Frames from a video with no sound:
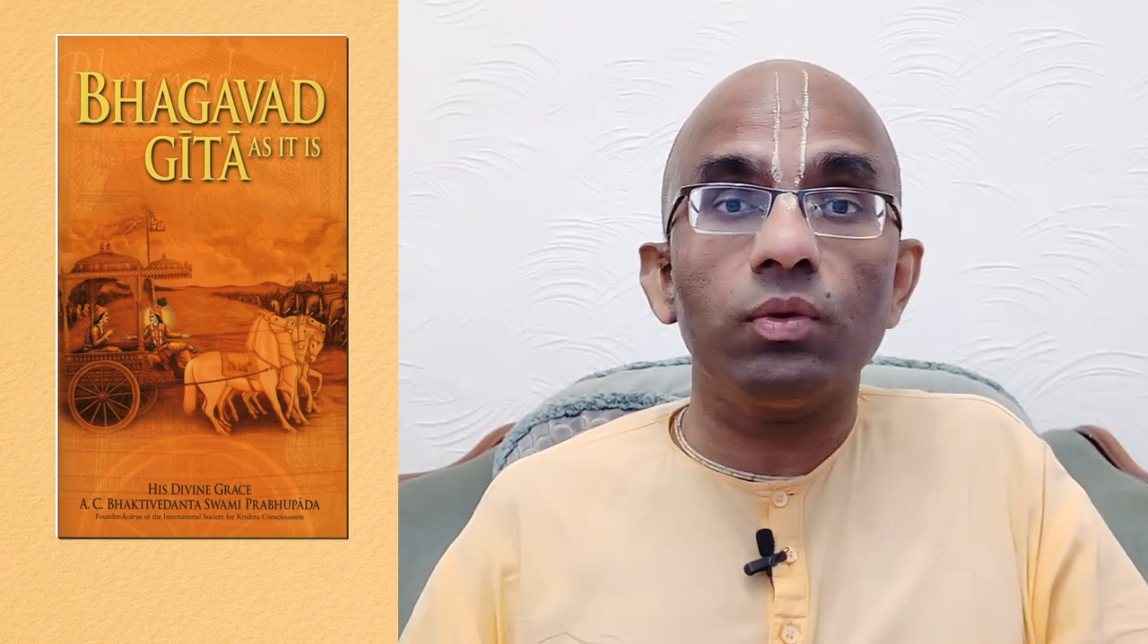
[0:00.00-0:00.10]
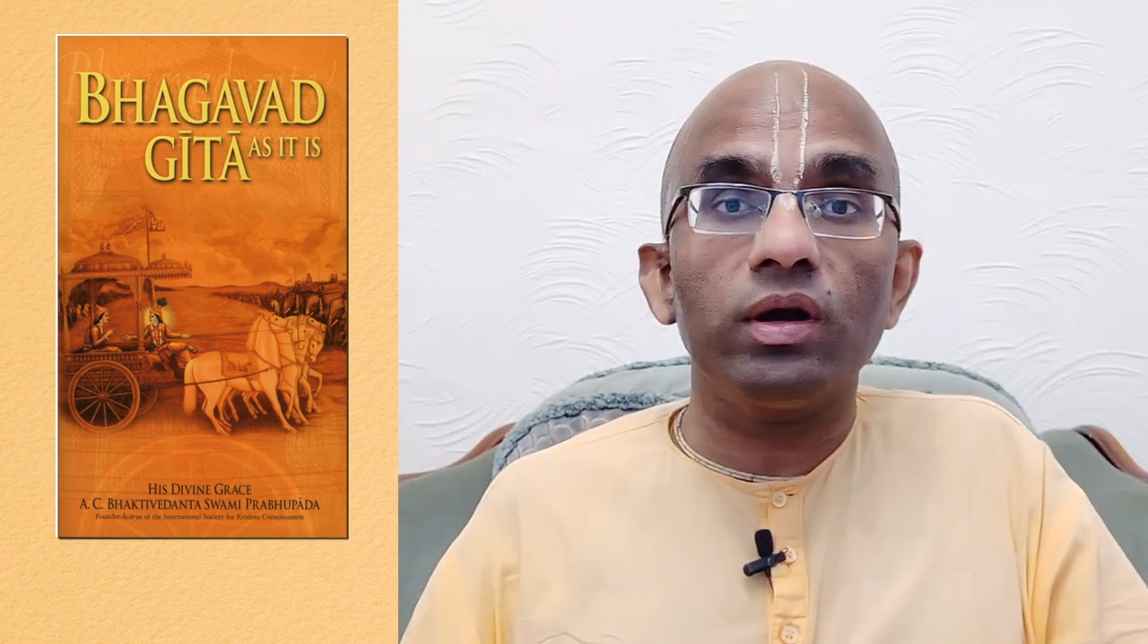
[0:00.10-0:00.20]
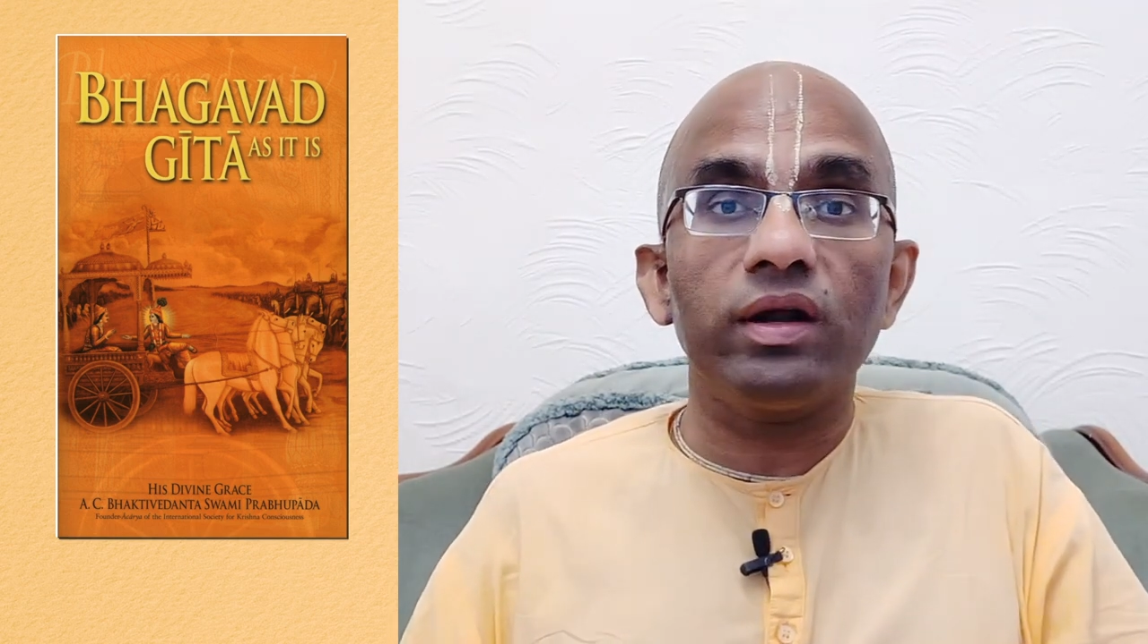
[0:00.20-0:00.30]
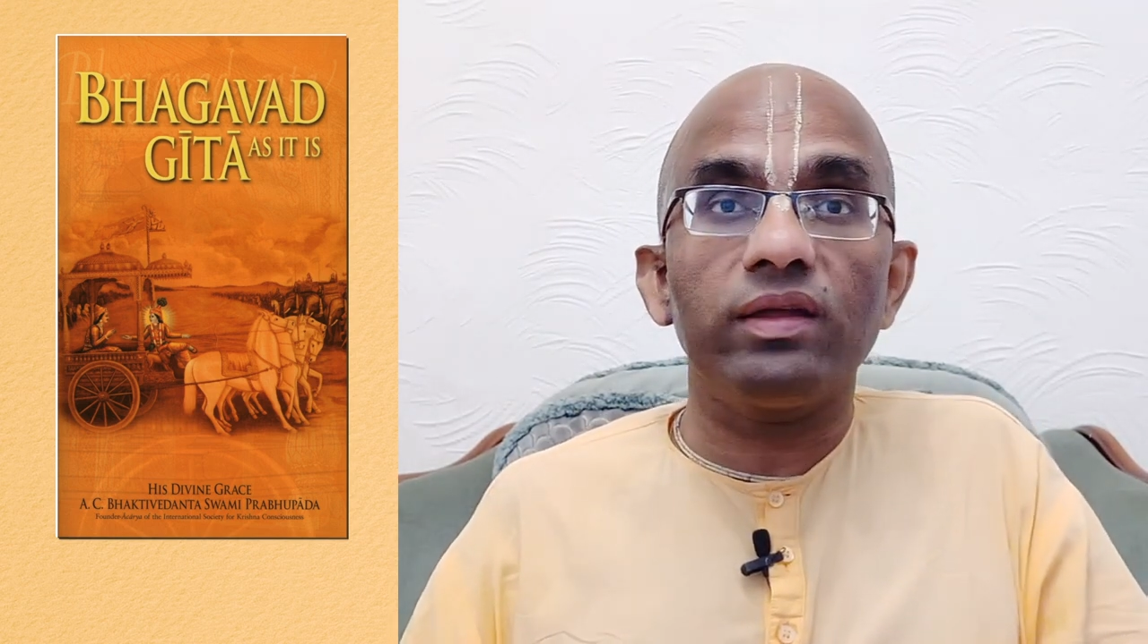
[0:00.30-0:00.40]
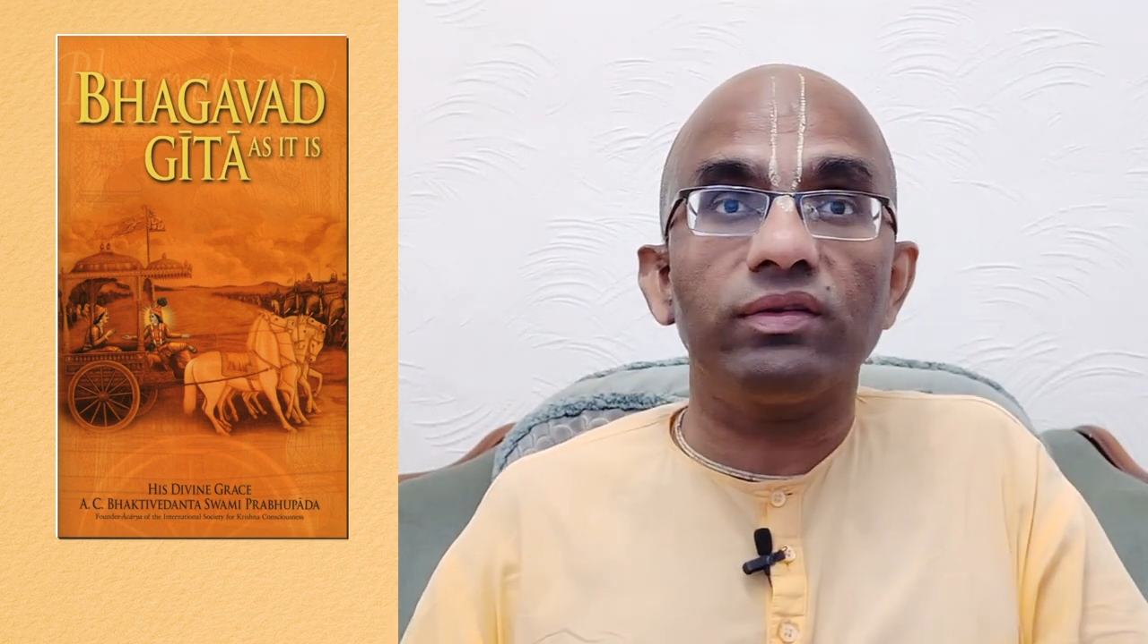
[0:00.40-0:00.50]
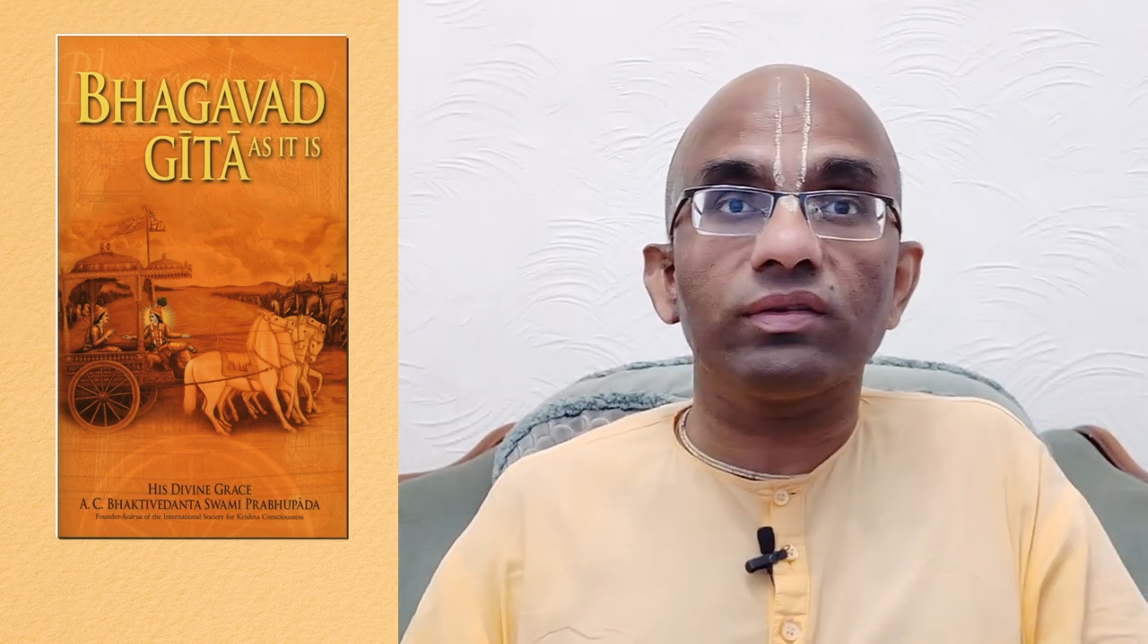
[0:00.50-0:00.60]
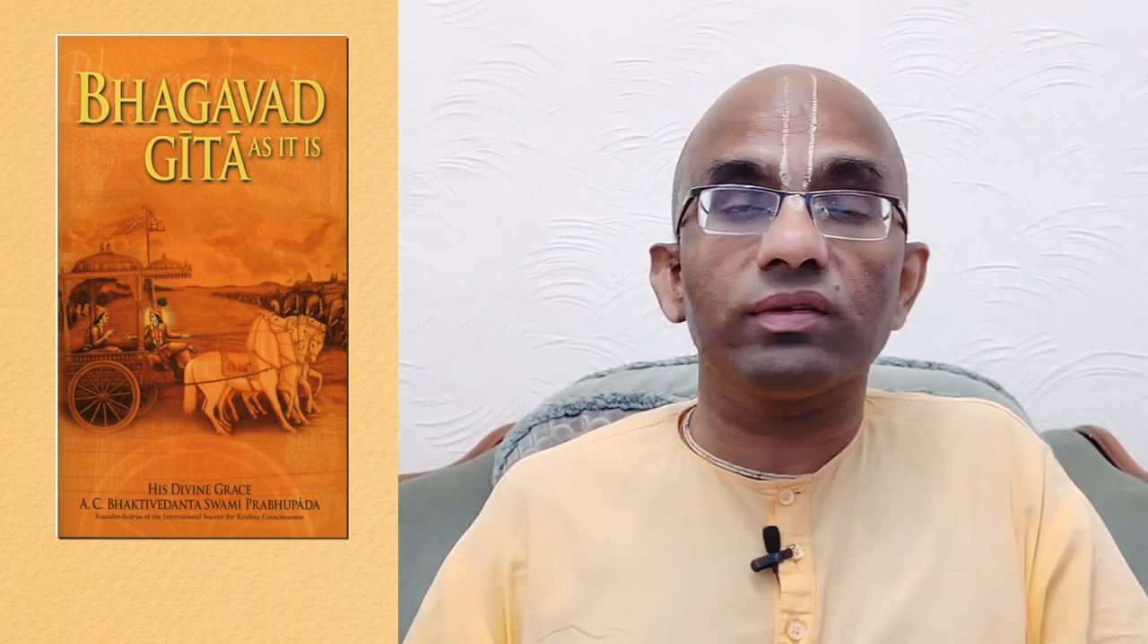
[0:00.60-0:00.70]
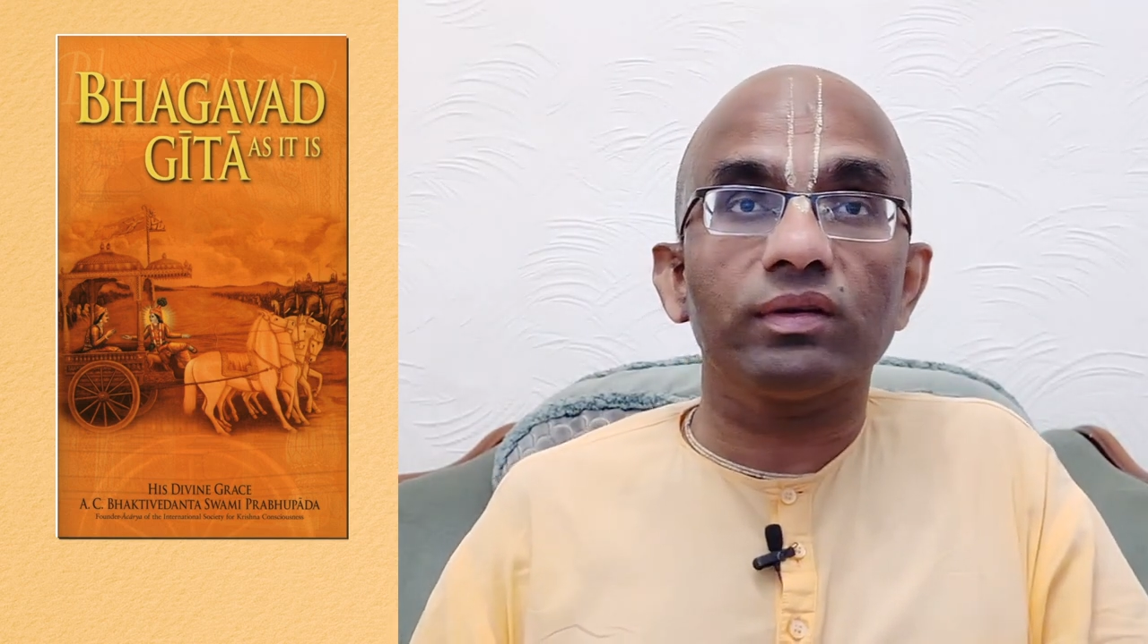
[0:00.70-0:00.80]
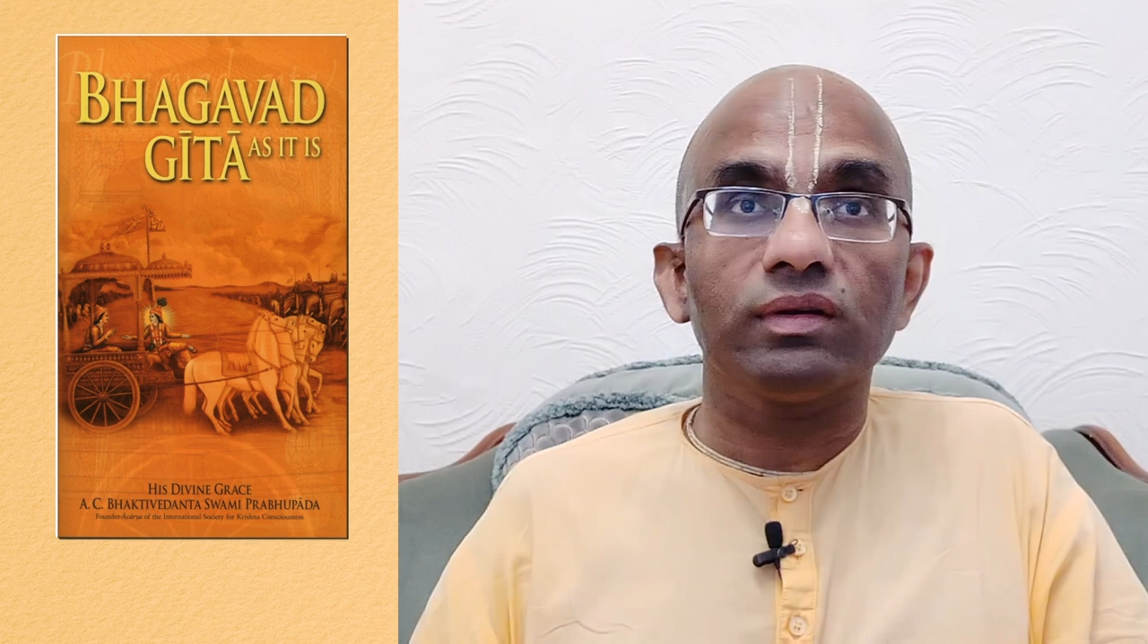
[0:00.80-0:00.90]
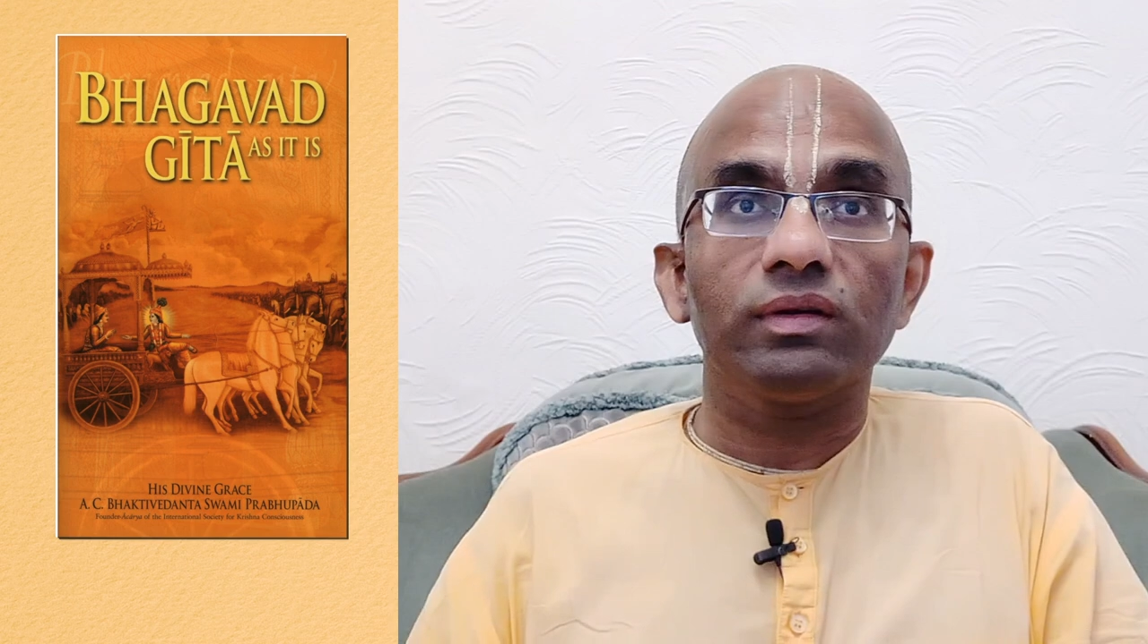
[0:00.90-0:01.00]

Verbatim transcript: world is.